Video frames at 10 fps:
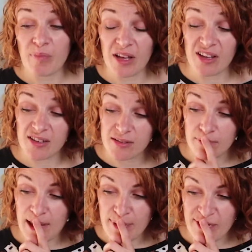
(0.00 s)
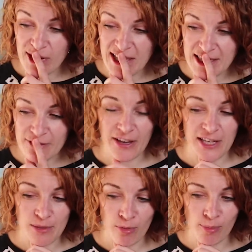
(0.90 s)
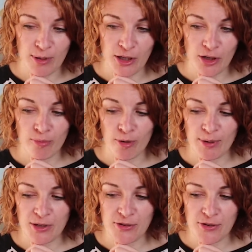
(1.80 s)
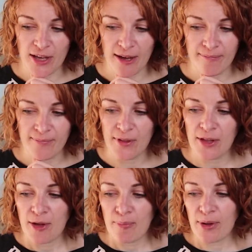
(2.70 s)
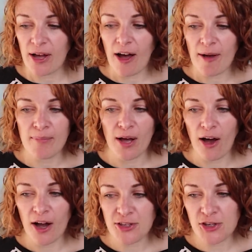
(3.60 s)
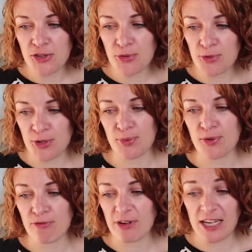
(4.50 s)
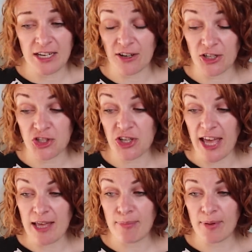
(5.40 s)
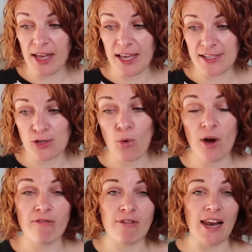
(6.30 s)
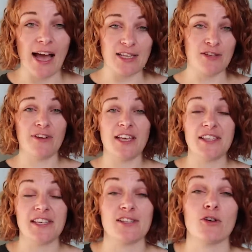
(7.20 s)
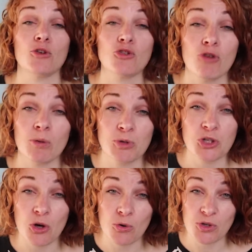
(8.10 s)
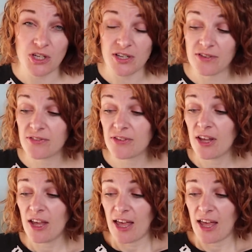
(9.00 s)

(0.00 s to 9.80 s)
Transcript: but maybe if you interface it properly, you could probably do that. But I just thought this was a really nice shape. It's quite relaxed fit, it's got drop shoulders,